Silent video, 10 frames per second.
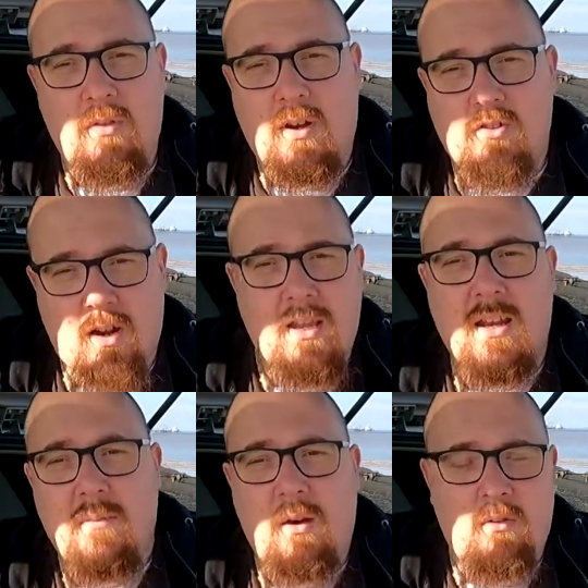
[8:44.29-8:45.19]
and I try and get
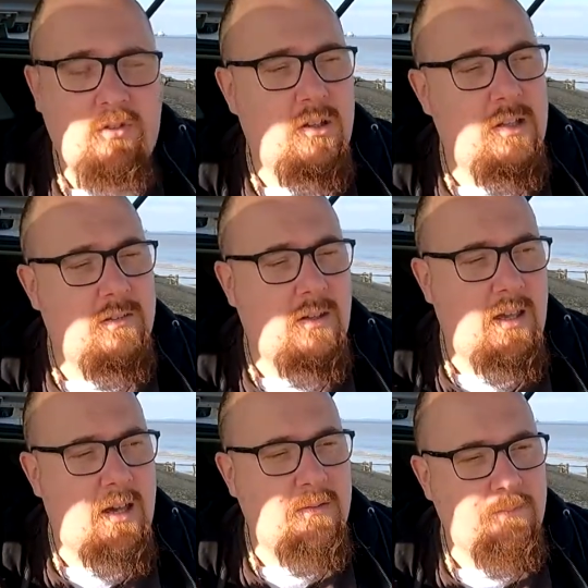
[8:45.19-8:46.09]
them out as early as I
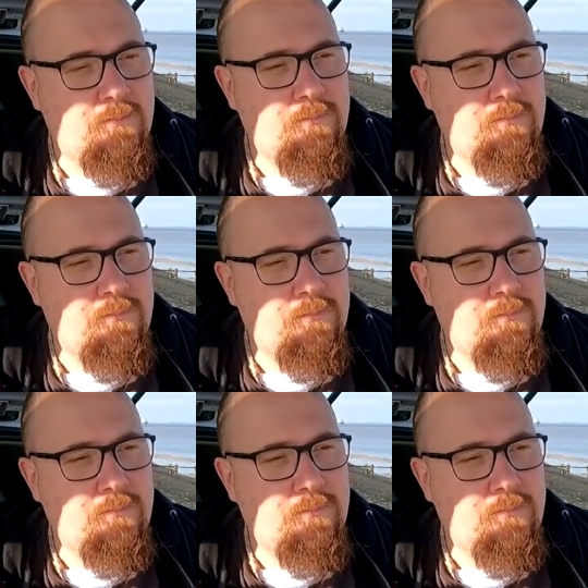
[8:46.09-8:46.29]
can.